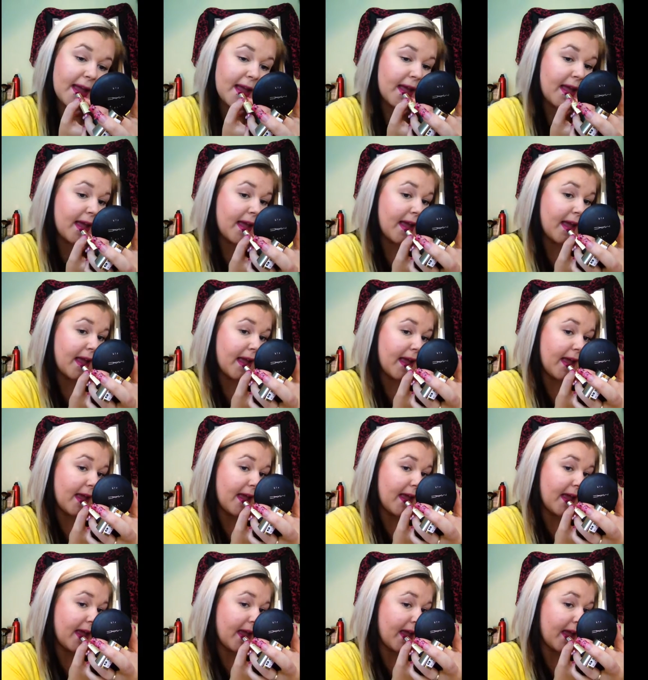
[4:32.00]

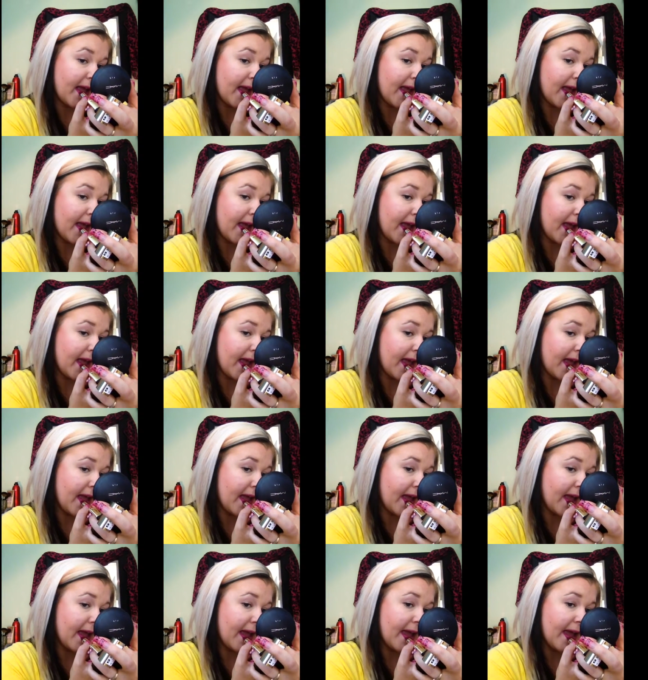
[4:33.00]

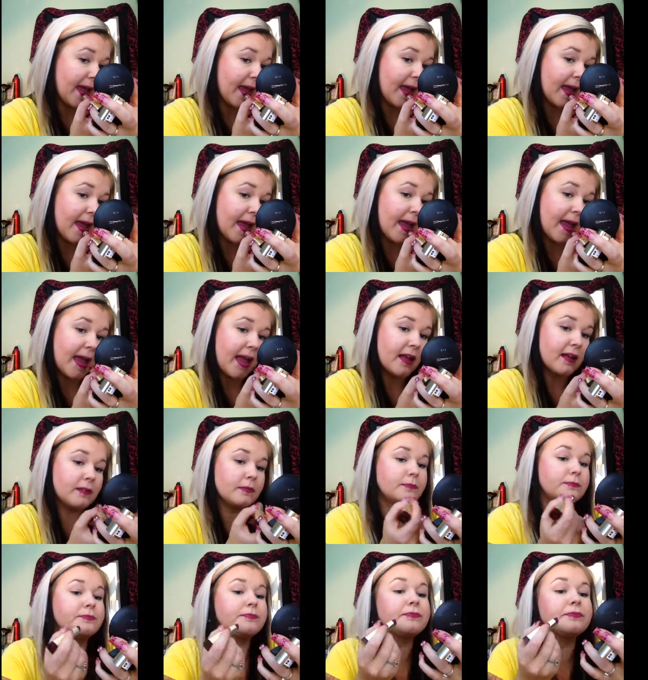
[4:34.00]

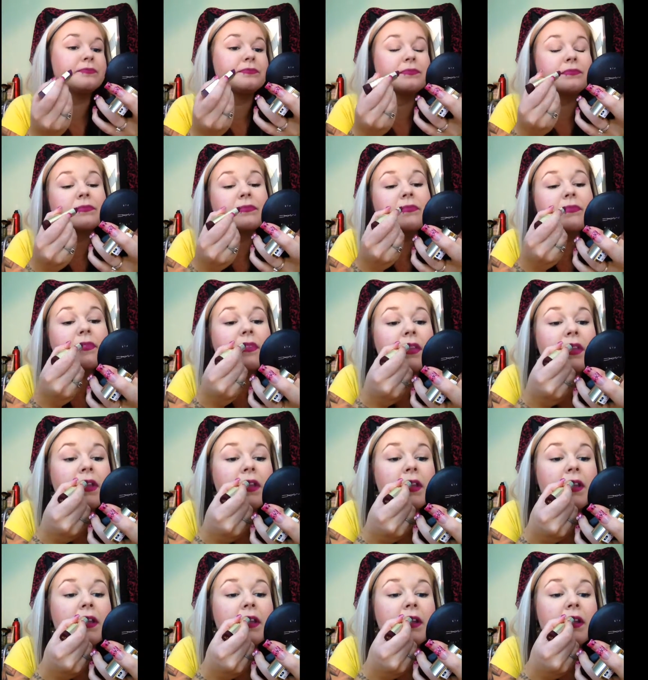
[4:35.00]

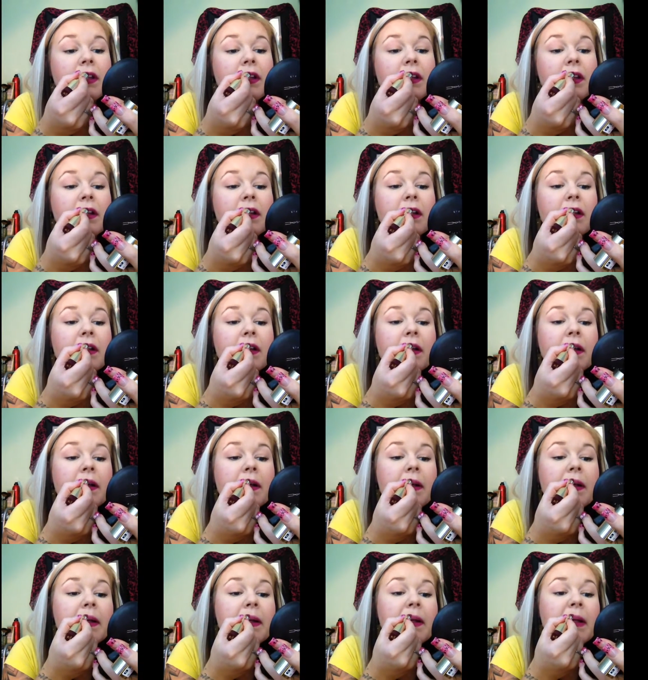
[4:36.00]

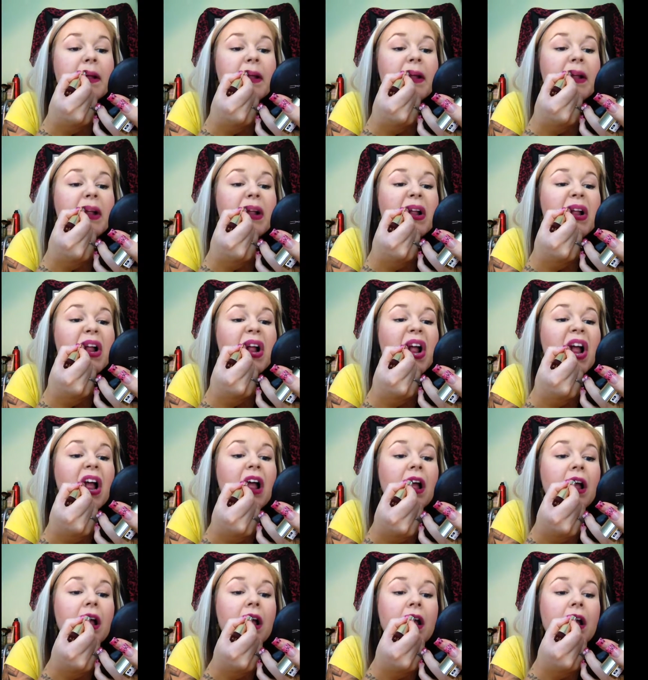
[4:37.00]

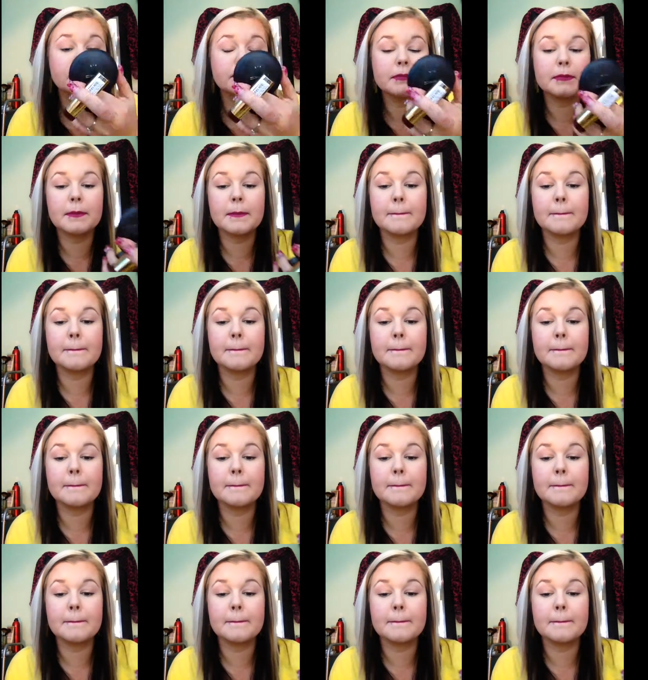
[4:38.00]
[no speech]